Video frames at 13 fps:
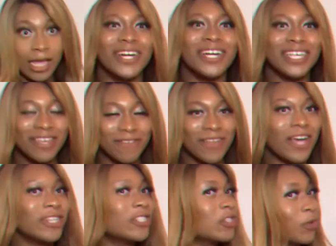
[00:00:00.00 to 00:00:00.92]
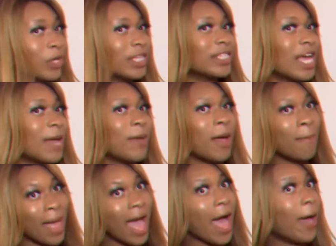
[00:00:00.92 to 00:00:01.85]
I give y'all the story time
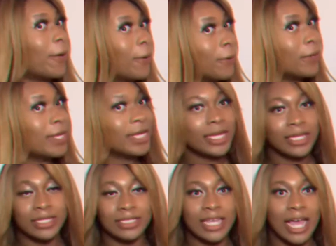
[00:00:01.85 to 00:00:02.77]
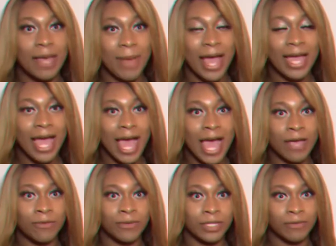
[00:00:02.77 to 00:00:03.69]
about the time I
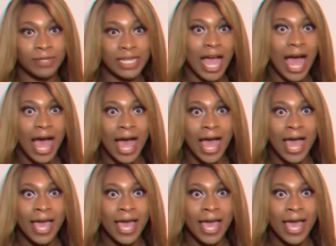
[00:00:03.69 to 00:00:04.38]
got really high,